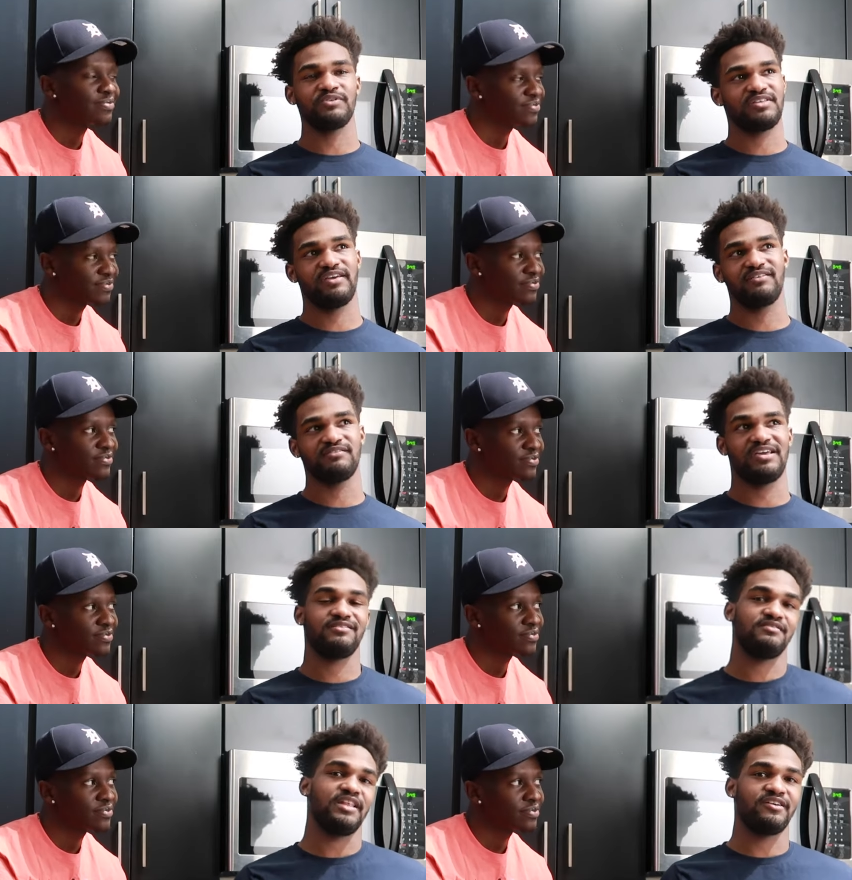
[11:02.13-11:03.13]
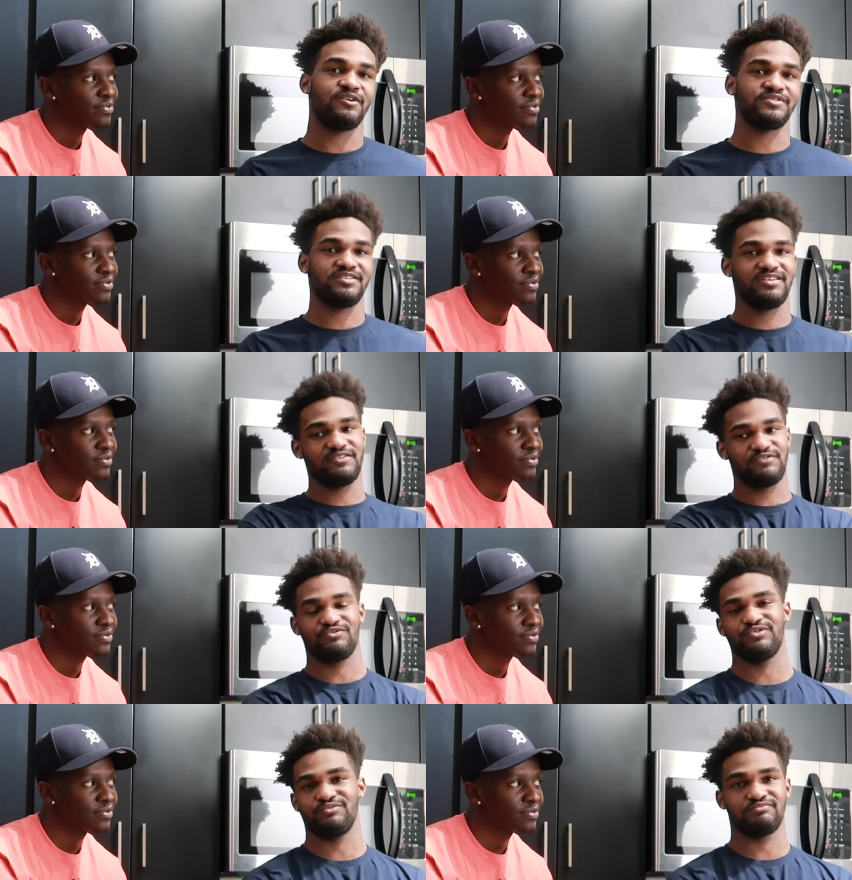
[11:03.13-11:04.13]
Speaker 1: into that, like go into the interview
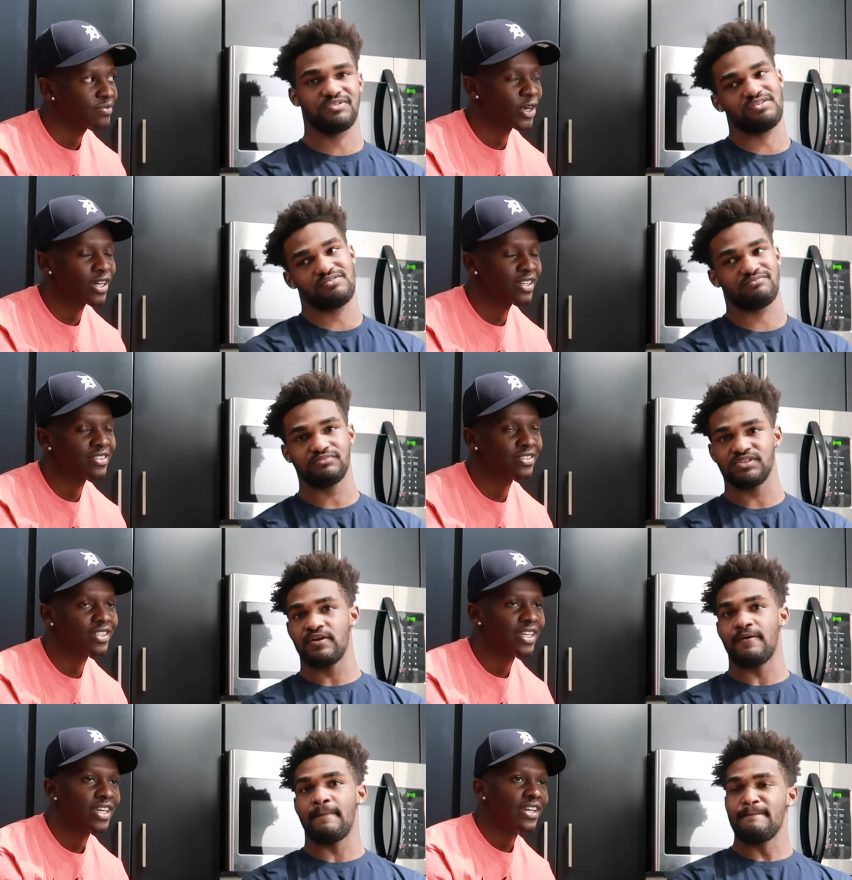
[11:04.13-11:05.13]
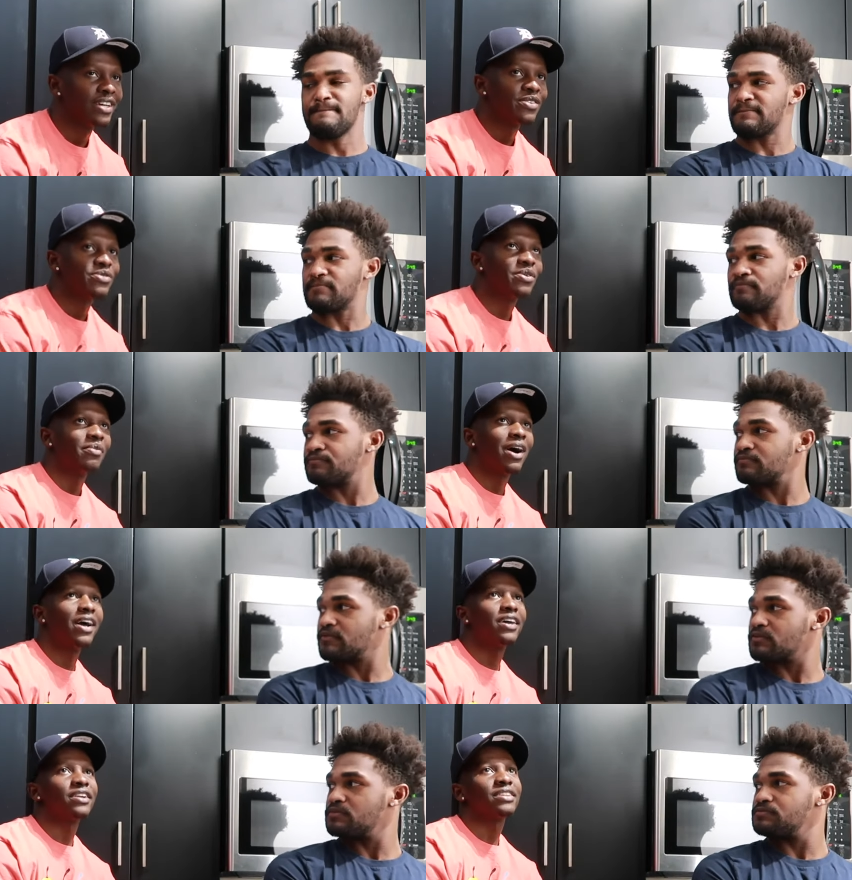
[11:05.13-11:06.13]
room. So. Right.
Speaker 2: For
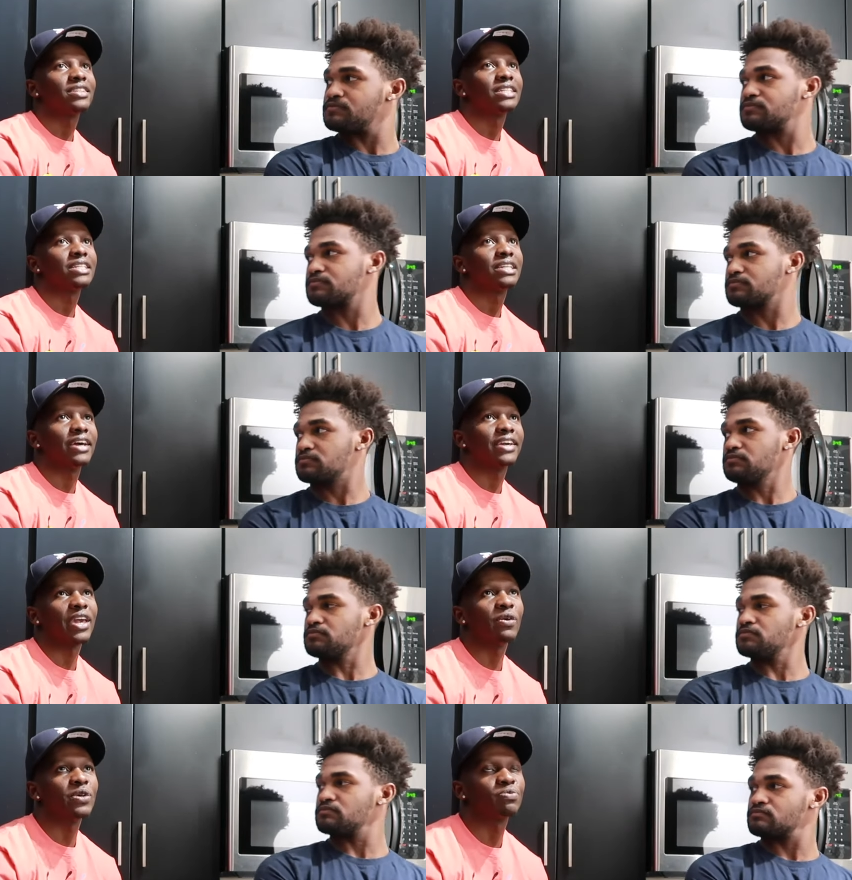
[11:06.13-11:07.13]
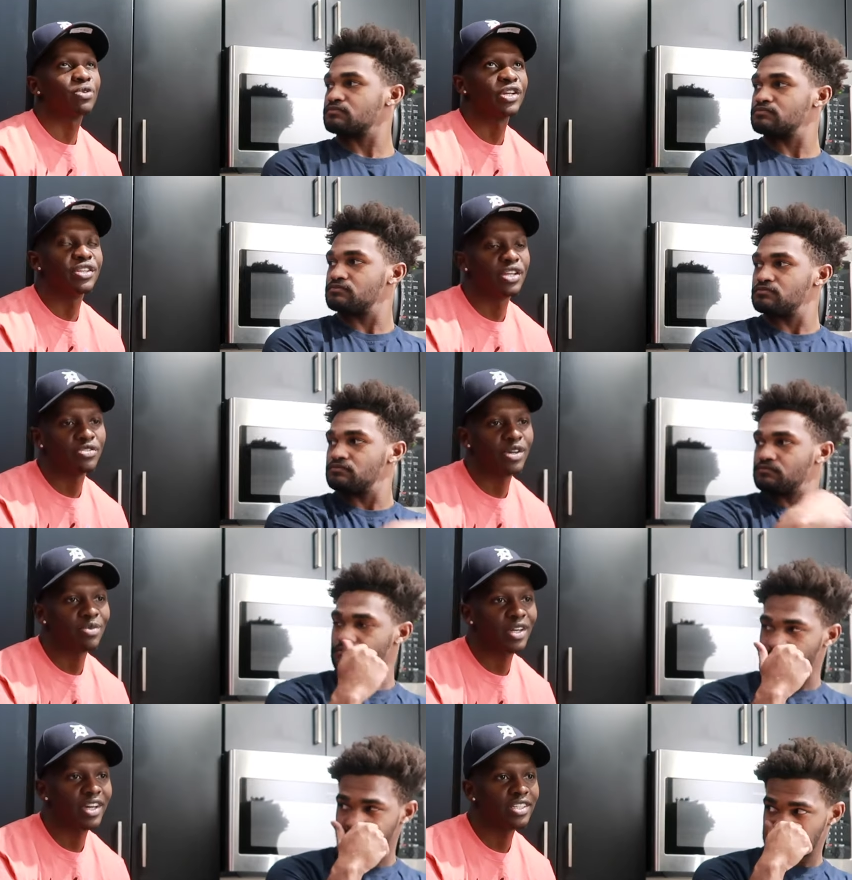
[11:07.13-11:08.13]
mine, like it was pretty different
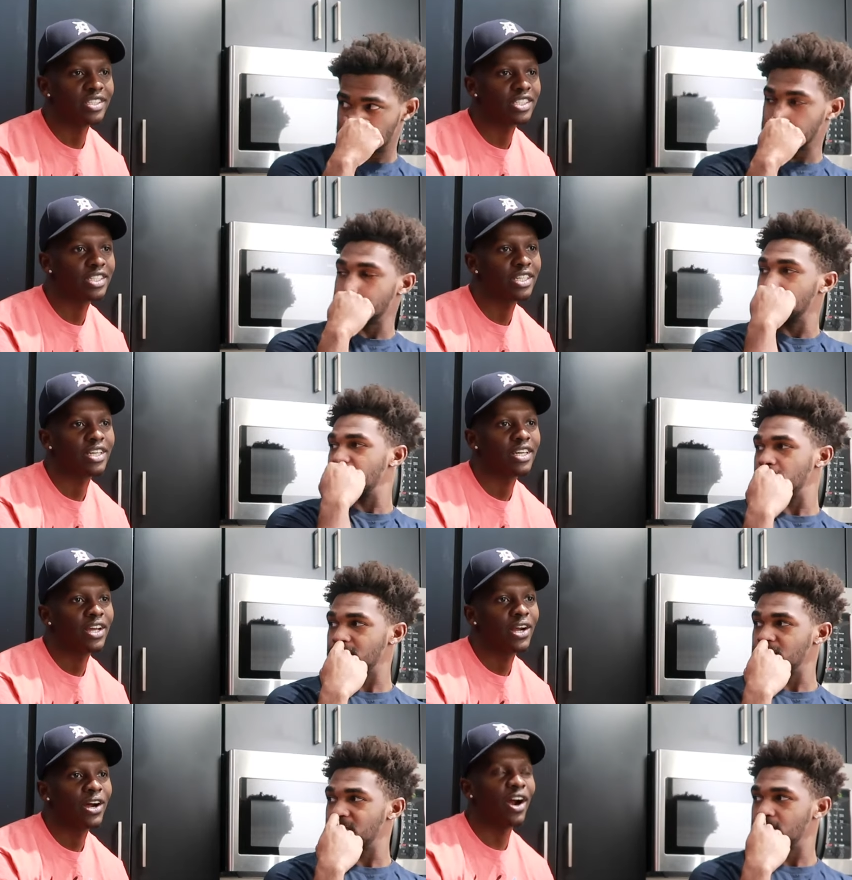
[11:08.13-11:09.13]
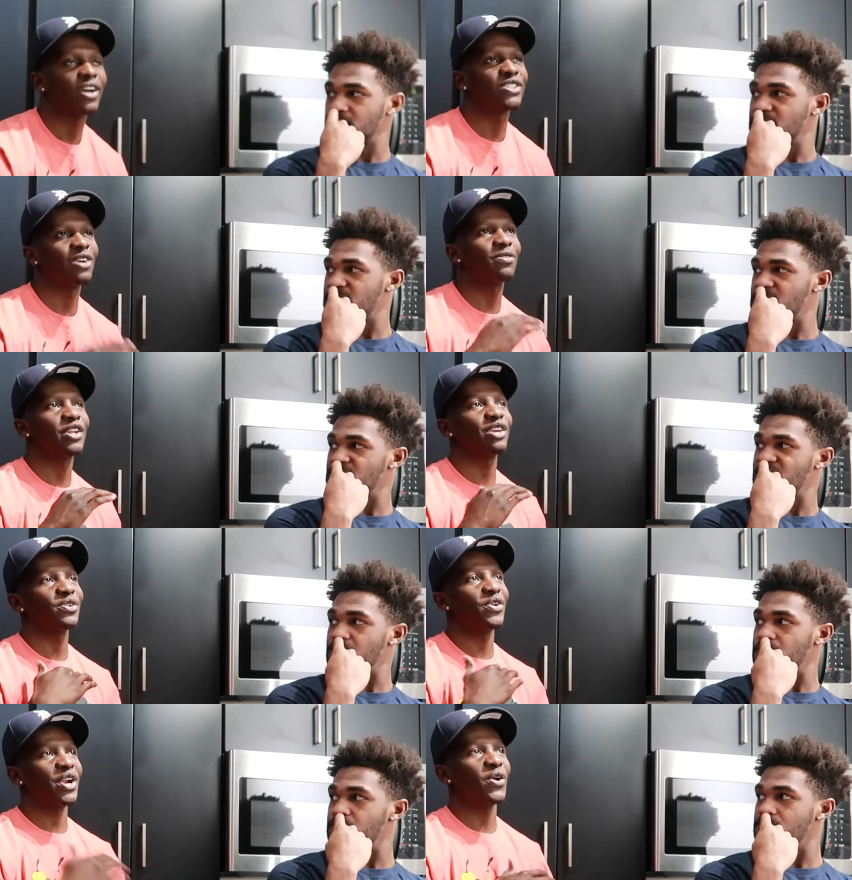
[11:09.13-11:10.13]
because, all right. So I'm gonna give
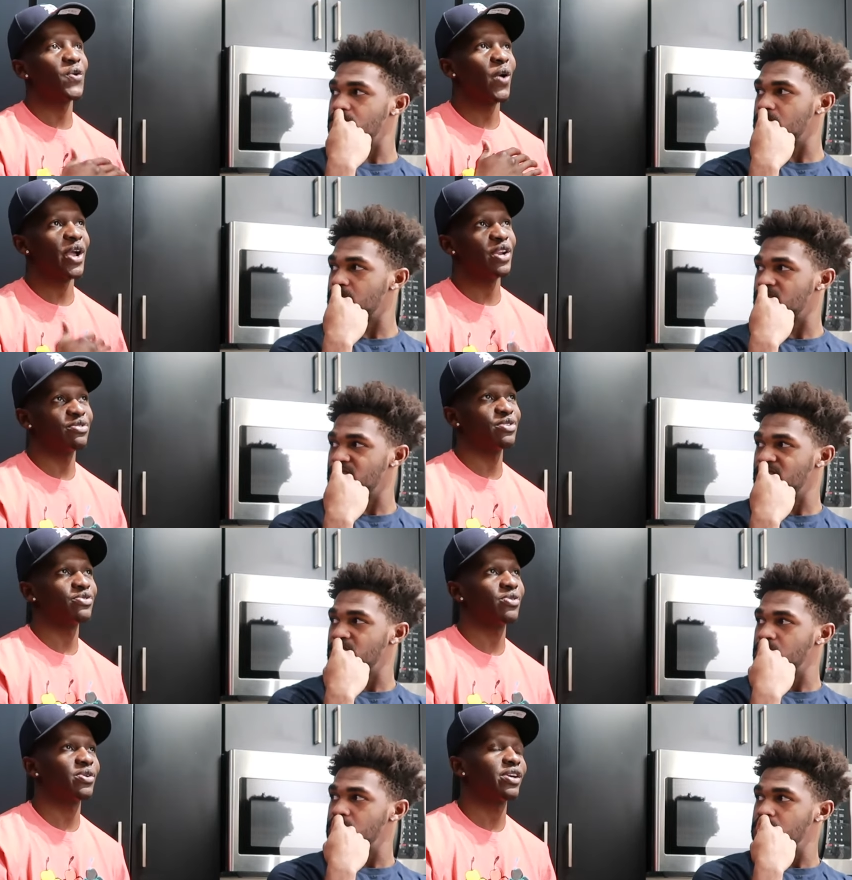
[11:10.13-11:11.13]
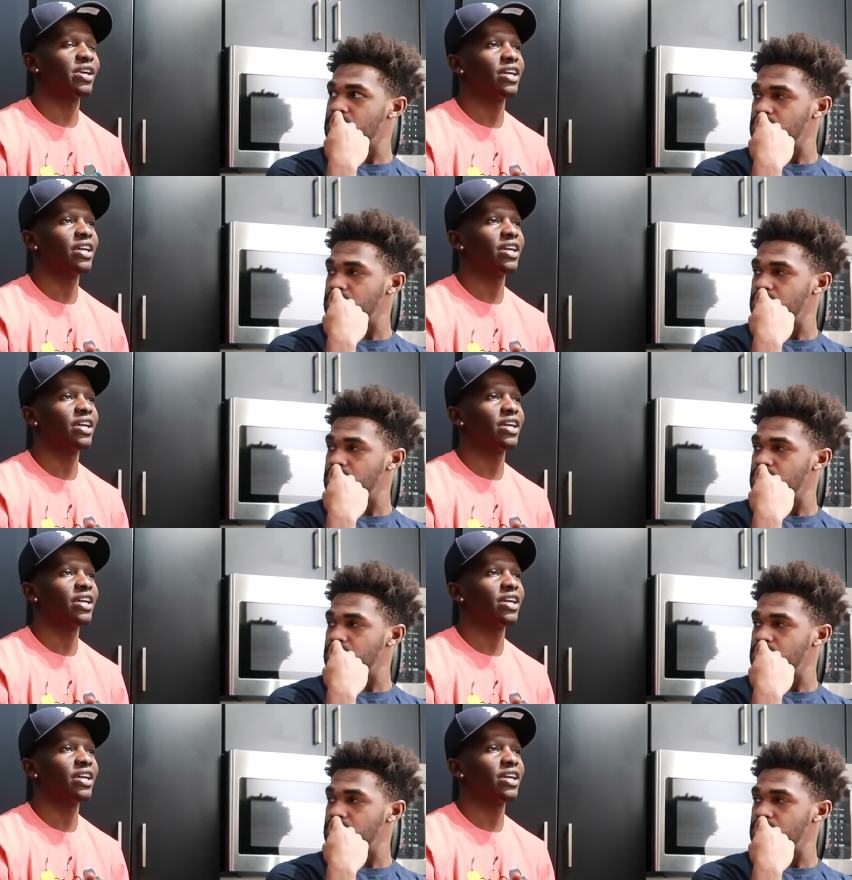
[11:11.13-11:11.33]
you right now who I interviewed for.